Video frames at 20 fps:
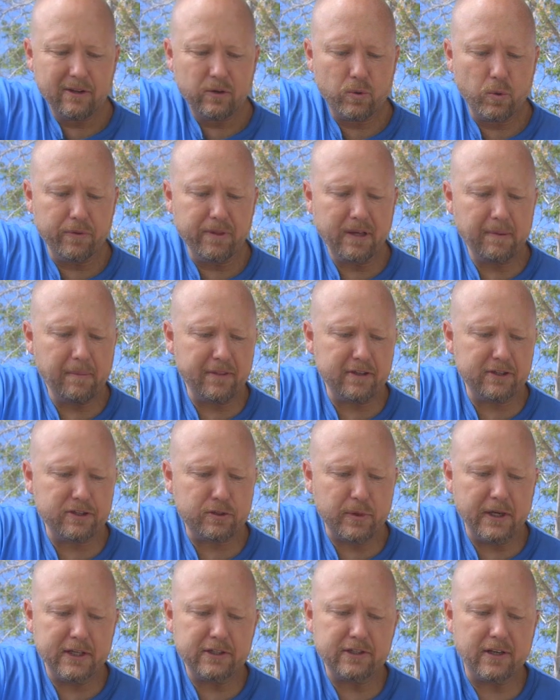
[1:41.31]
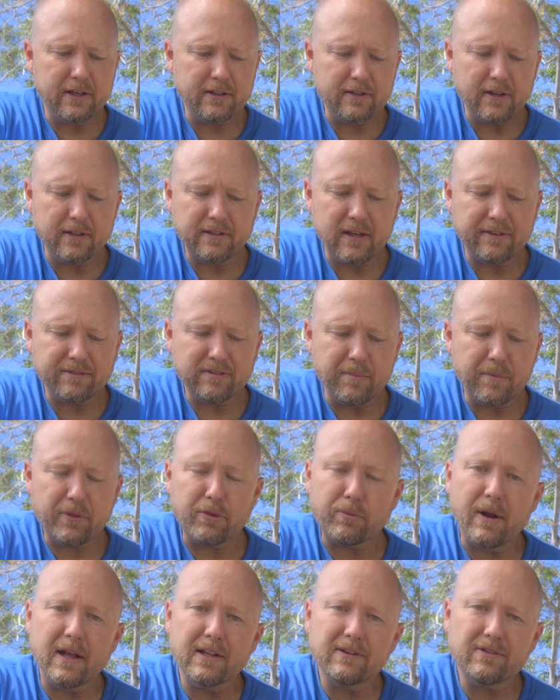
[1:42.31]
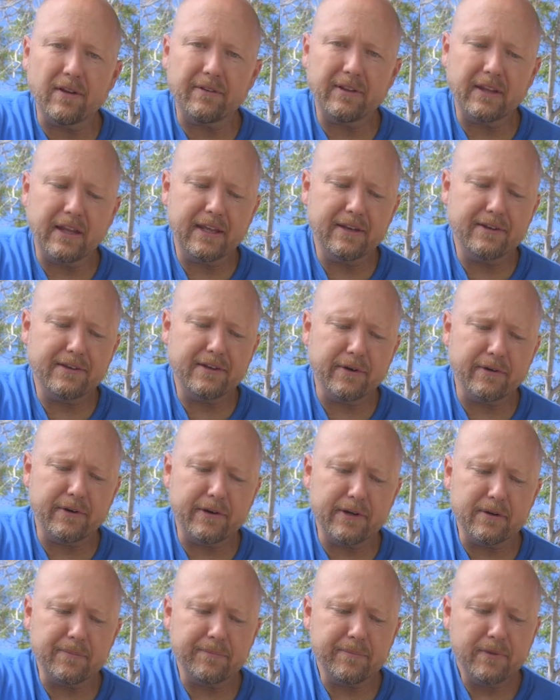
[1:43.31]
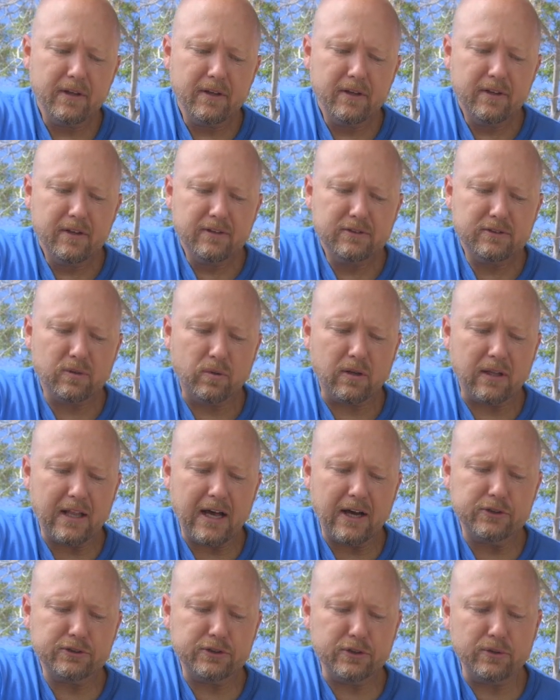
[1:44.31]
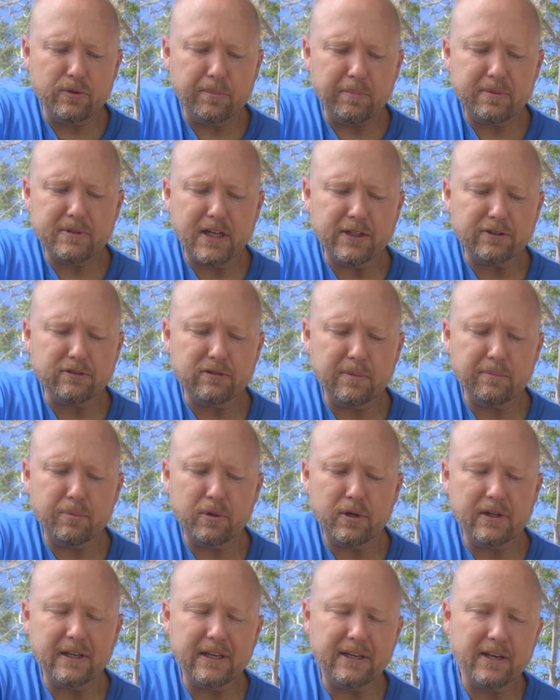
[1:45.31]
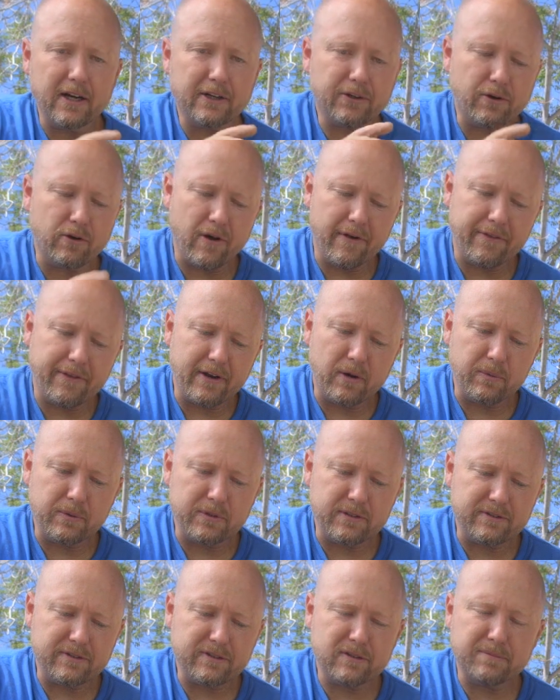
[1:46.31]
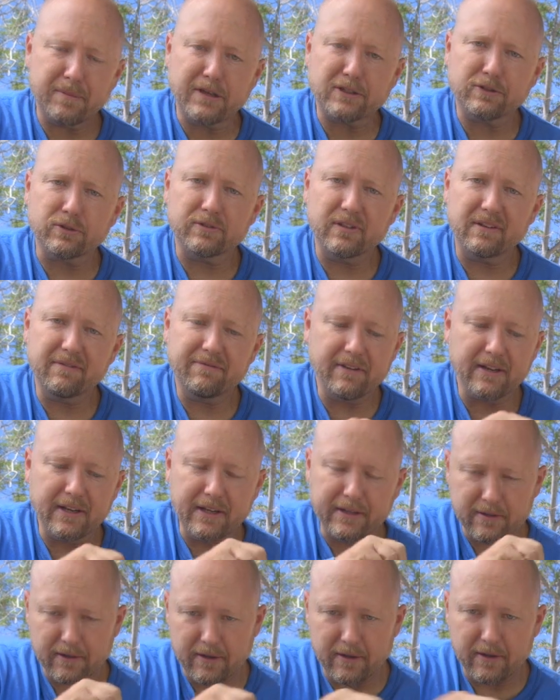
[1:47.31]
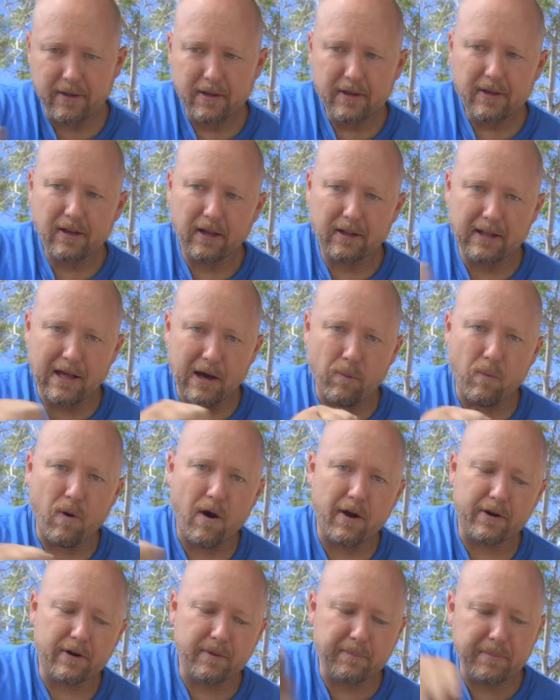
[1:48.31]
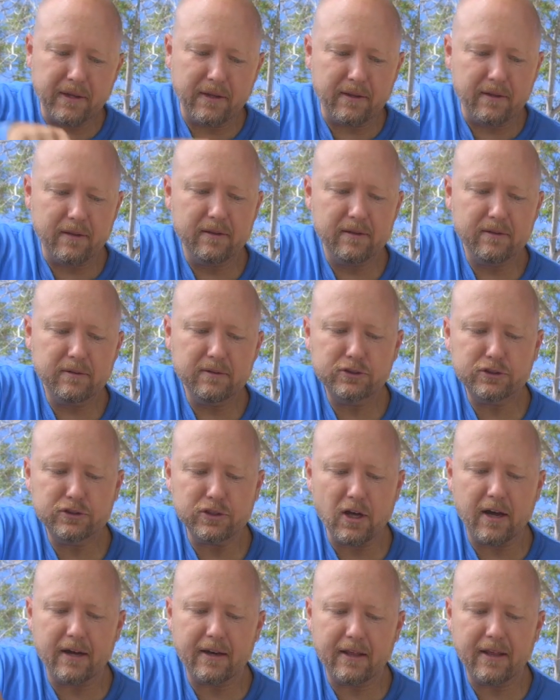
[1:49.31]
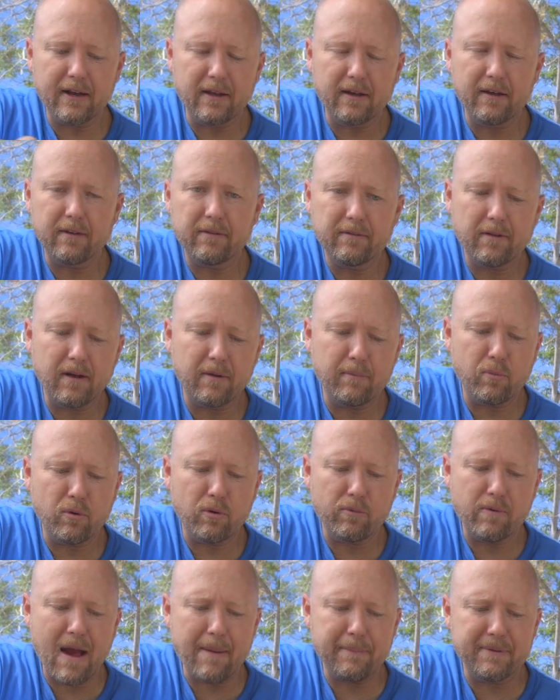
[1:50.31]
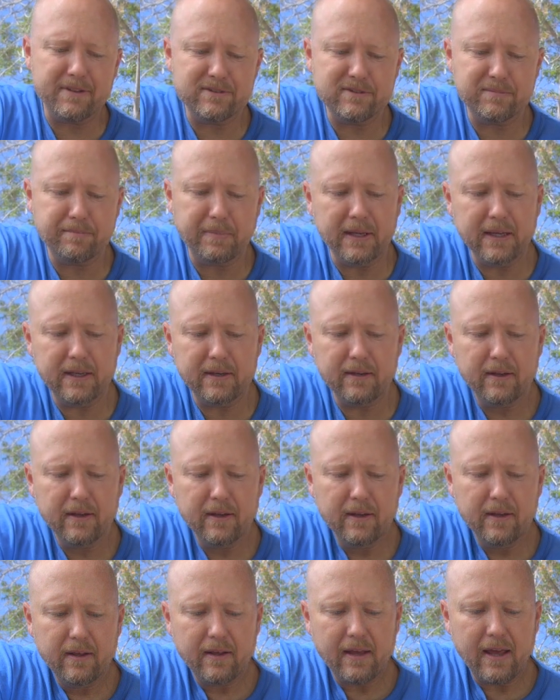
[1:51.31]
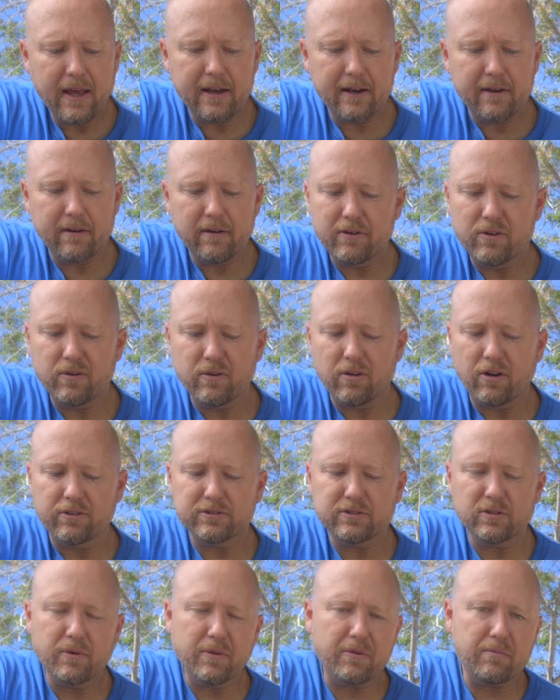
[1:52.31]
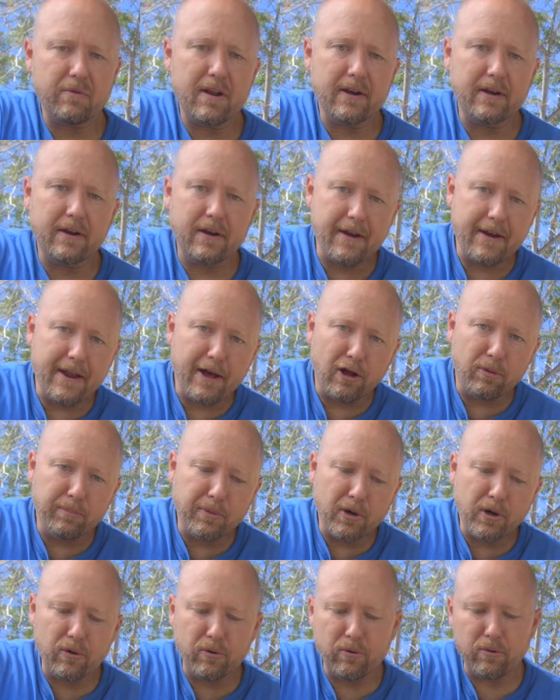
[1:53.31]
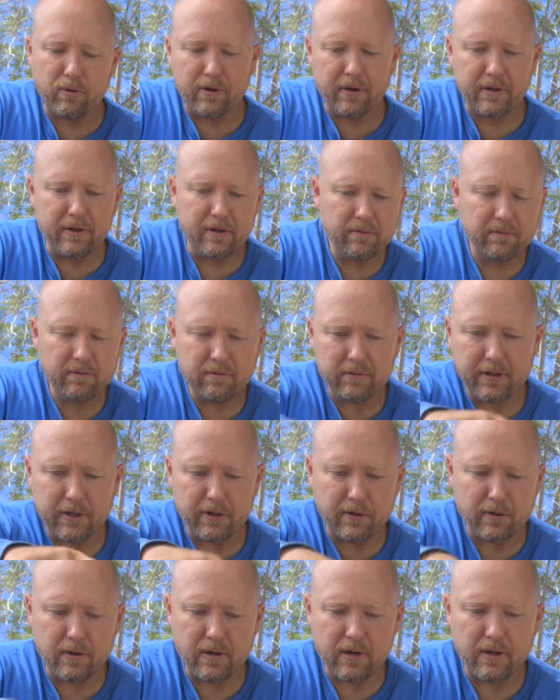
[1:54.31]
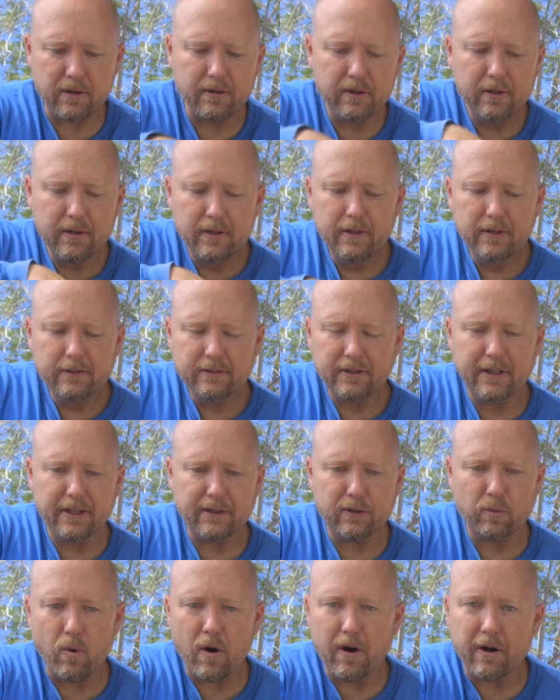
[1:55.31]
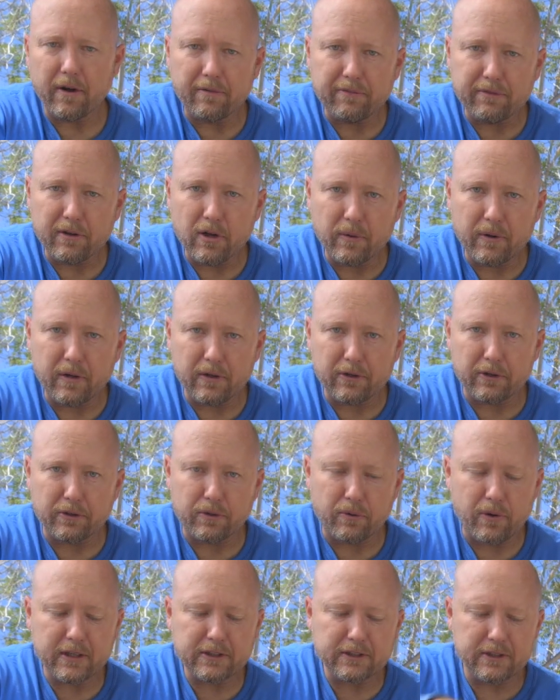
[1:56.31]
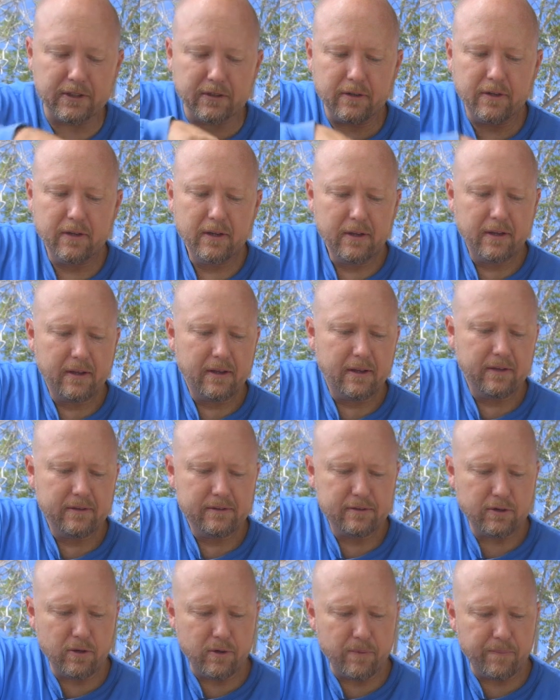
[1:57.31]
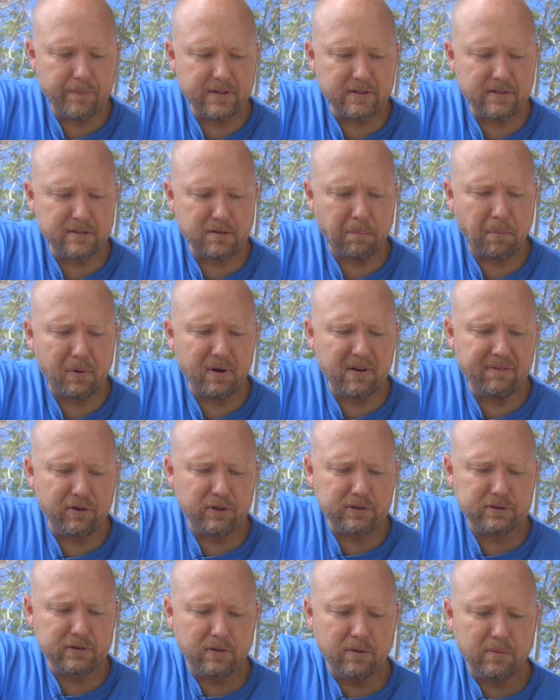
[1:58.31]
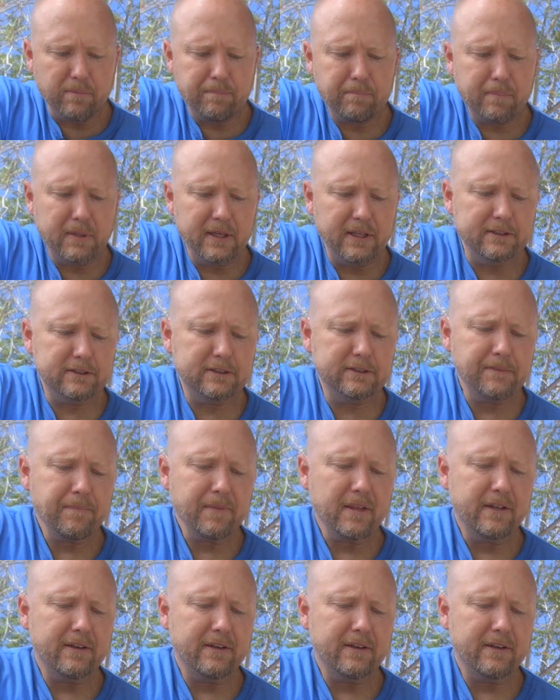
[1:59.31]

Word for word: Cool thing about this straight jet, it does have some threads on the interior, so it allows you to potentially put an eductor on there, which is specialty fitting to allow water to be shot at a, a more rapid speed. And you could also thread in an elbow or, you know, uh, to get the water to flow in a little direction. So this is a pretty versatile piece.